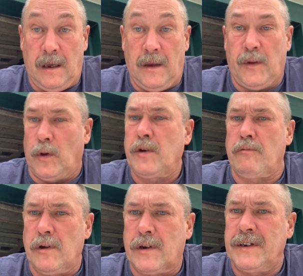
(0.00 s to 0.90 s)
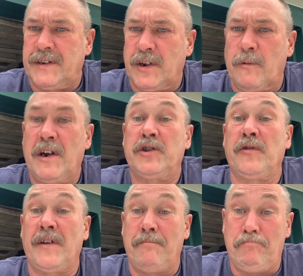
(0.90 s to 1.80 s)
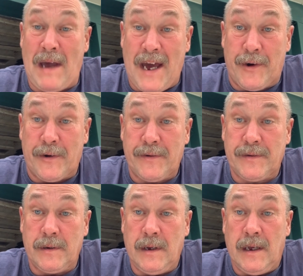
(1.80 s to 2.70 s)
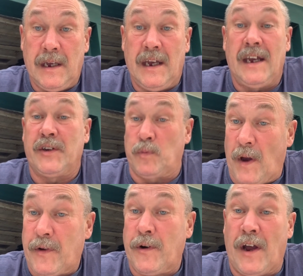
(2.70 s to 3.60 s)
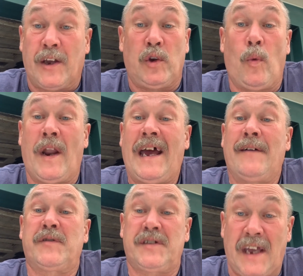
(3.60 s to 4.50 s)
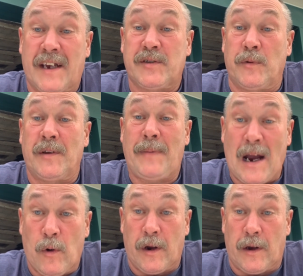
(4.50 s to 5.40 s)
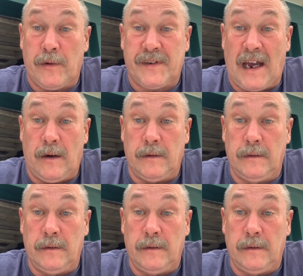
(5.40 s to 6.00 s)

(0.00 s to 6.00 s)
the only real consideration that matters is whether or not you want to have sex when the power goes out.